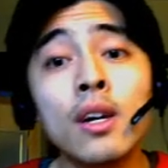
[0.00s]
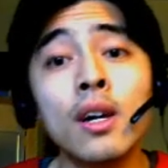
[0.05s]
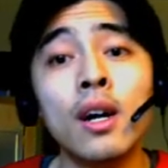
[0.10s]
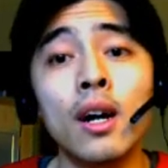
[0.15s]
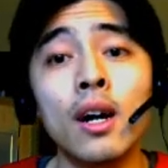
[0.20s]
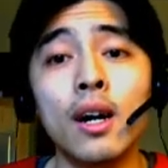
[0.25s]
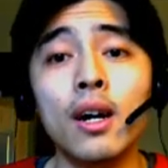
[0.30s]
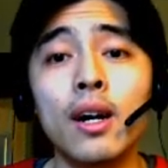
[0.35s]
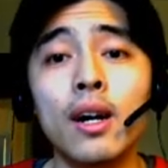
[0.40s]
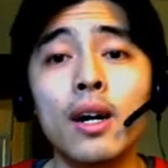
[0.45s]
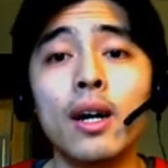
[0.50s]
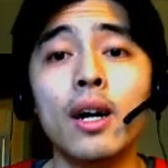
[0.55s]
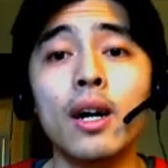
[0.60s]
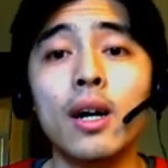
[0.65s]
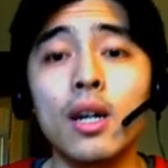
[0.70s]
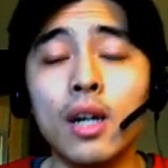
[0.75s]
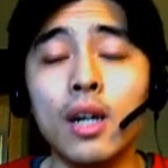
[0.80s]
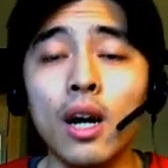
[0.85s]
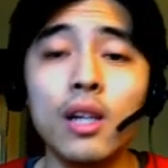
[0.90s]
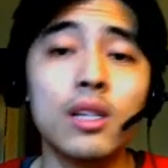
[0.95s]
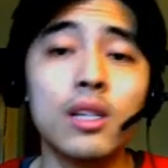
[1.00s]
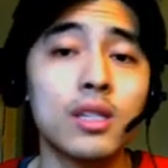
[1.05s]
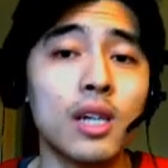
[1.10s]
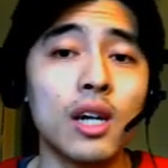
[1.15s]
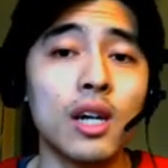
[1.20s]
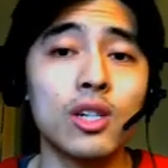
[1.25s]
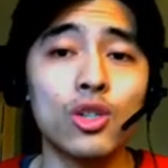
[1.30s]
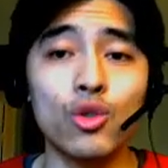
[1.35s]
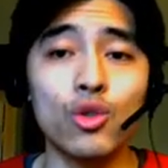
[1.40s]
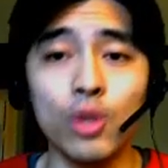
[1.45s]
Uh, Colin
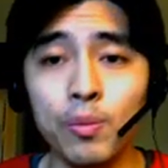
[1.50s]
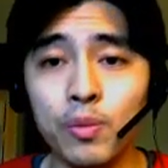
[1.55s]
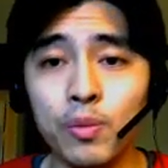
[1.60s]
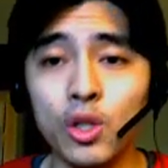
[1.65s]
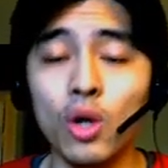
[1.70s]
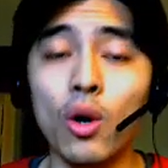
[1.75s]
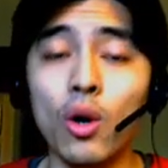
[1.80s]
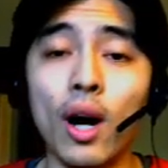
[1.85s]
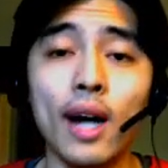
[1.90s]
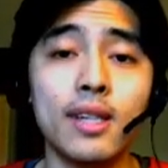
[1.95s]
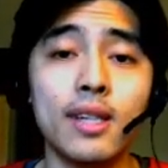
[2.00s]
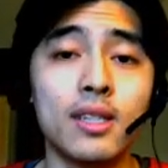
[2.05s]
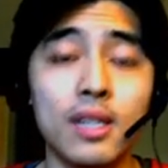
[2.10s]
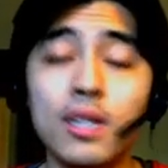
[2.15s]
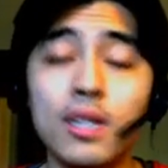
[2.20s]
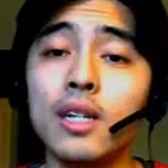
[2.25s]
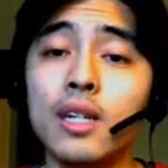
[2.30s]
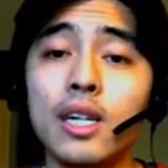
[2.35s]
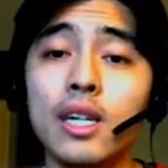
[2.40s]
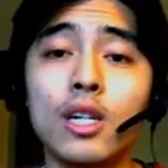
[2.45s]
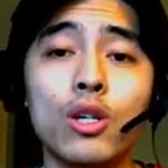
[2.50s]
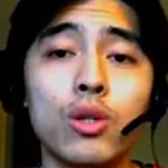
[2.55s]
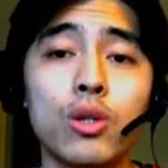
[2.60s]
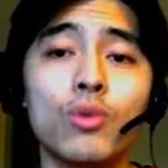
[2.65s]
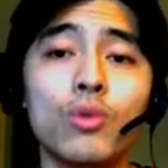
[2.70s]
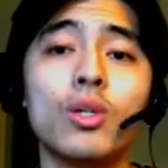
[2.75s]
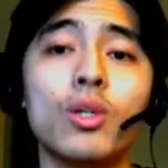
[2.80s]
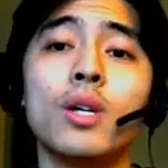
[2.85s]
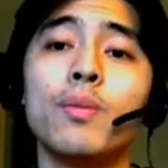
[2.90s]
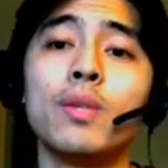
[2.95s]
talks crypto. I didn't
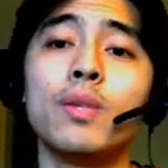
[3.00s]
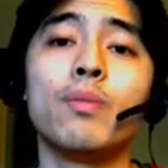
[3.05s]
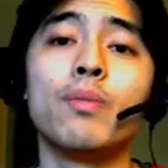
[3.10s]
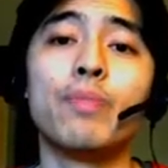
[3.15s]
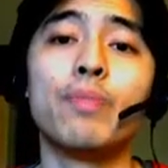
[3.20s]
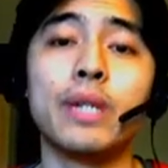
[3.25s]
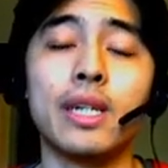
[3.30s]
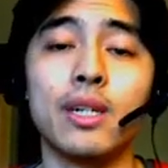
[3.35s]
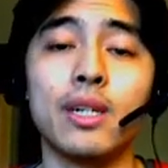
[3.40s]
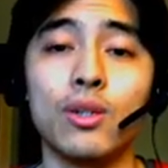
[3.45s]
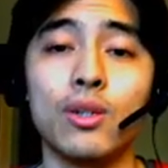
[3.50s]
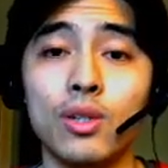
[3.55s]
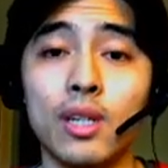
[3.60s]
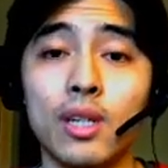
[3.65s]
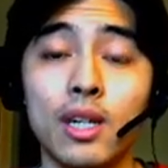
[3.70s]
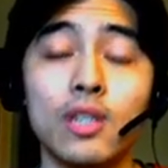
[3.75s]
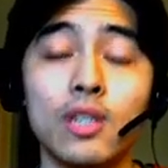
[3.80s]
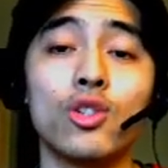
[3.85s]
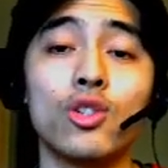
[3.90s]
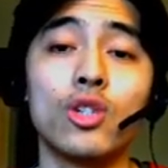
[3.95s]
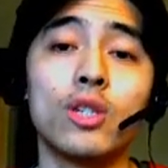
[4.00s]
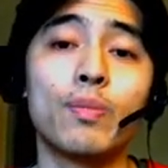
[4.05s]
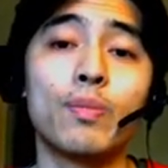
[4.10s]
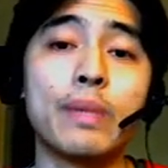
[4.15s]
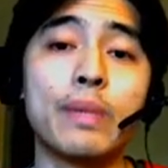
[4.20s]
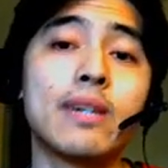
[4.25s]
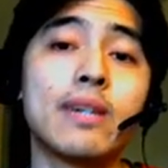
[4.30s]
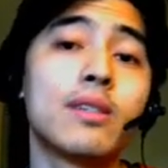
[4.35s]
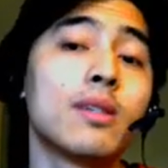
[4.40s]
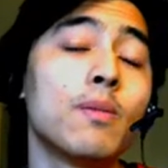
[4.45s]
include him in the beginner section just
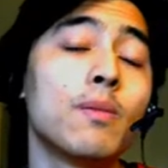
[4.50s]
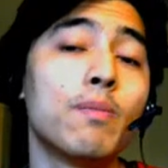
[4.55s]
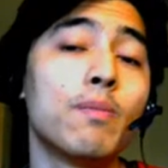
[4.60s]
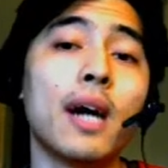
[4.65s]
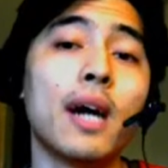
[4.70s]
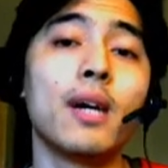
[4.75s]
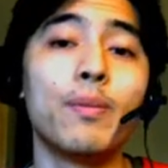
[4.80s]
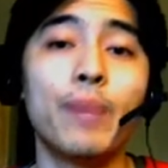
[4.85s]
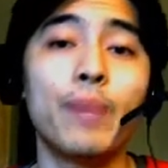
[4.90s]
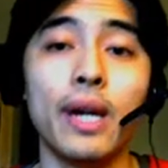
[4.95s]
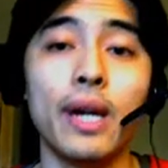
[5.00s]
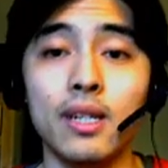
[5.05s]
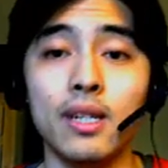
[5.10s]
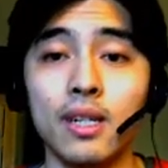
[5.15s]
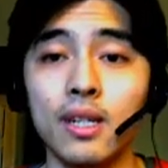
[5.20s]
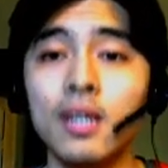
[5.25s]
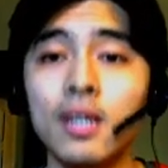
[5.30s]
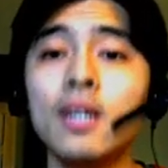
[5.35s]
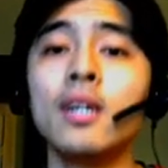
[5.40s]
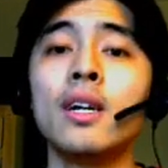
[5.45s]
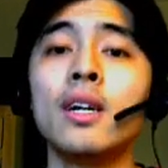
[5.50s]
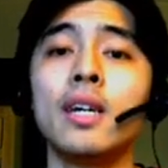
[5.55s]
because, in my opinion,